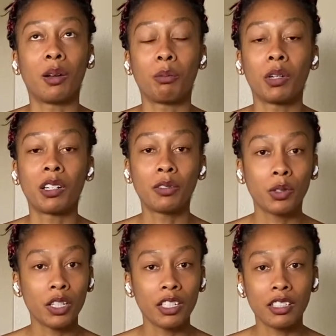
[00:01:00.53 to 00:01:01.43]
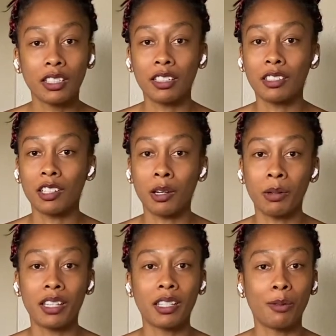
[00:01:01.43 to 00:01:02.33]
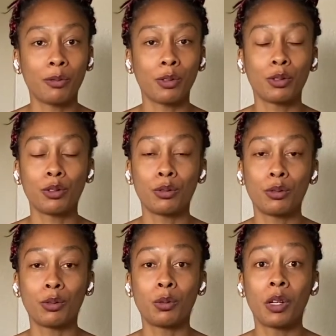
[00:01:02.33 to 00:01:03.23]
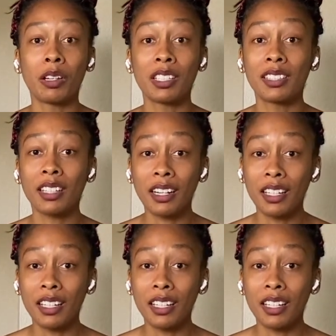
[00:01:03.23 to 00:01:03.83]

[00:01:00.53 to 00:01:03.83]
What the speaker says: But of course, it is always helpful to study